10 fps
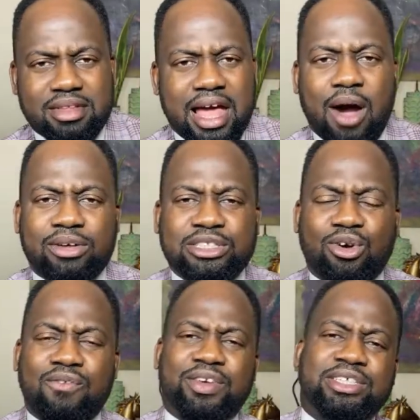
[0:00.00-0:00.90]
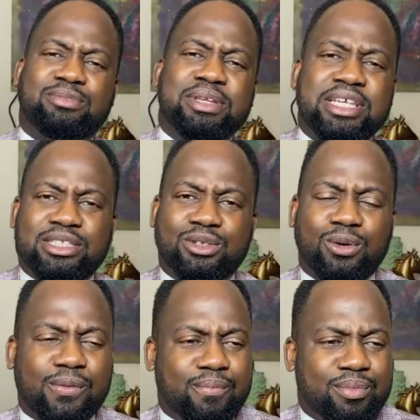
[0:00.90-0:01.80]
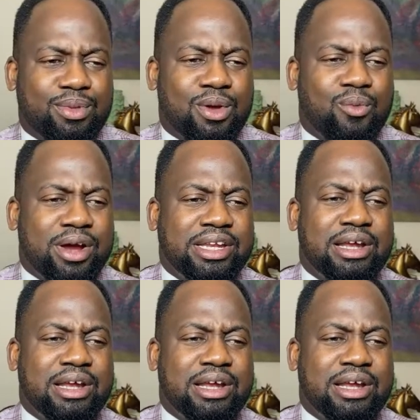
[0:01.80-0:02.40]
I was in a conference many years ago where they